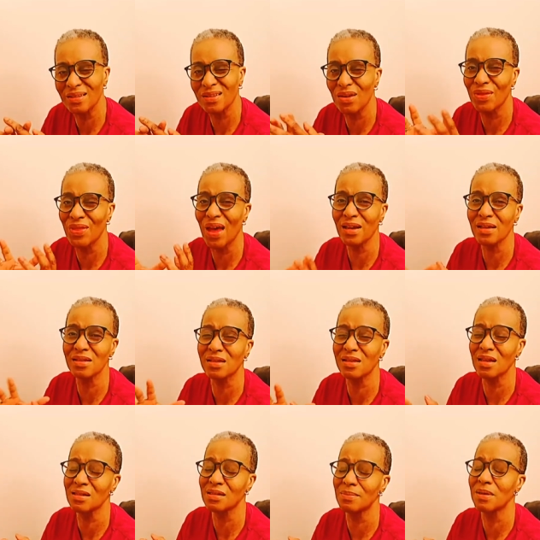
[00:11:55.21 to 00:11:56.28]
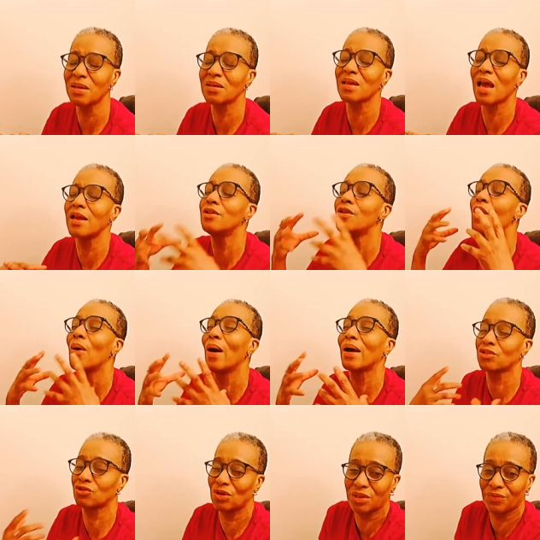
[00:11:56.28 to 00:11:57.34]
So that concerns me because I know how
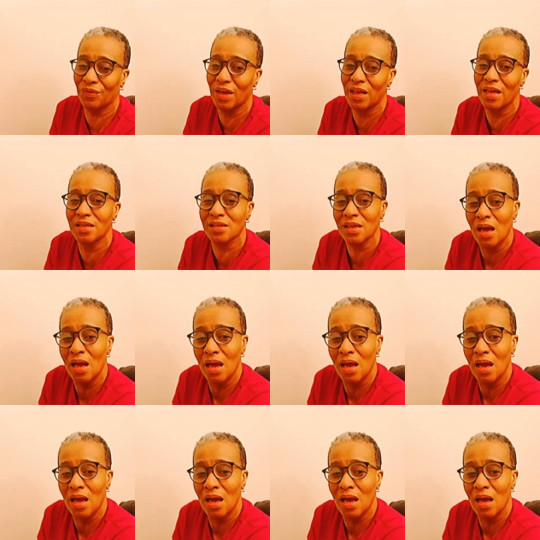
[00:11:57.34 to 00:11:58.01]
stressful it is